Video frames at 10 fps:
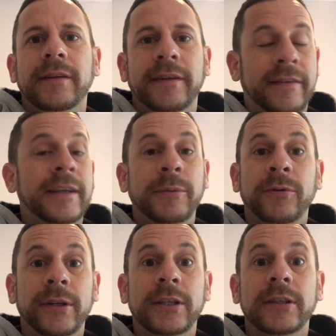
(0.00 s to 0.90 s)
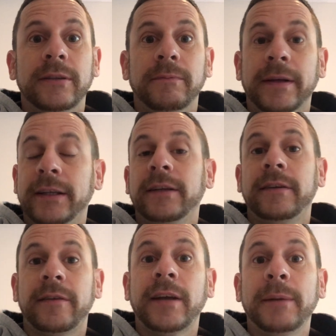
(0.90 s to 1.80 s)
this seems really good, and the
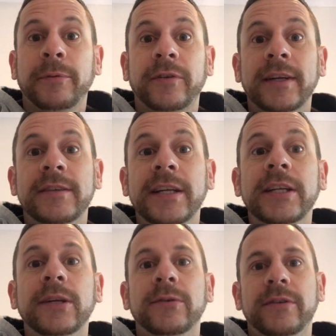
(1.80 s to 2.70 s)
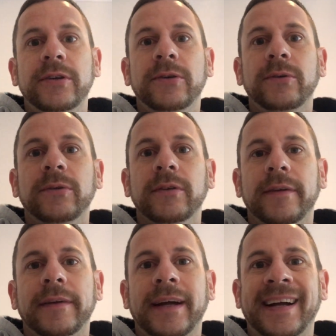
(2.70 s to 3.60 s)
disciples continue to
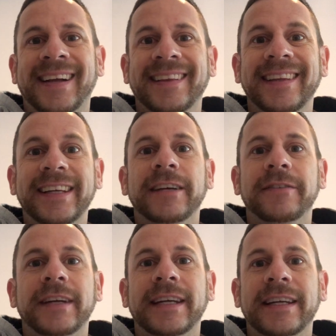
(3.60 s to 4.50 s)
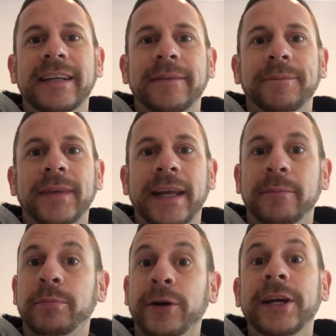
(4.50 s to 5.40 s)
live in
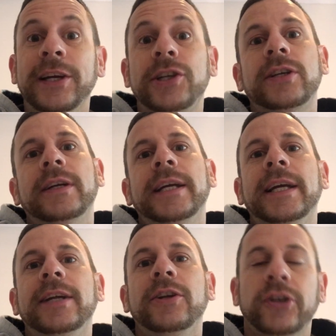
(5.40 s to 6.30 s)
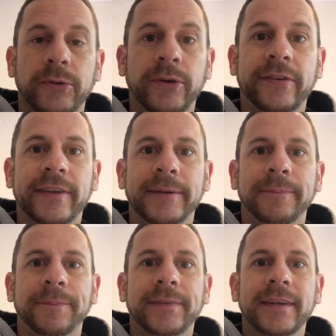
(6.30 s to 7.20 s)
and preach in
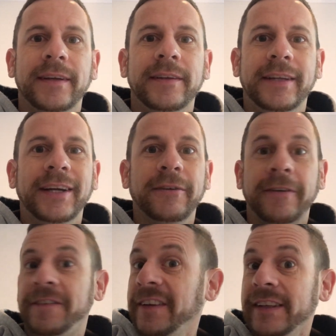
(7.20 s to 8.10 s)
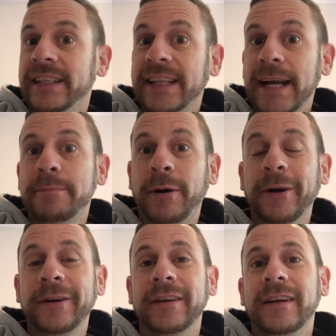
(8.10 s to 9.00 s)
Jerusalem. They're fulfilling that
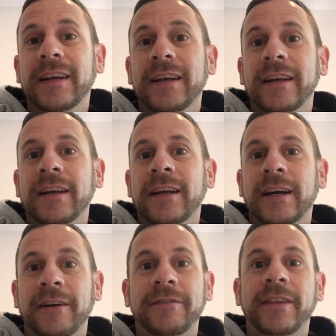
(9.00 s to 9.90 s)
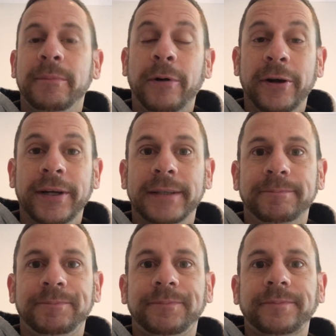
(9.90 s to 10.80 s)
part of the bargain,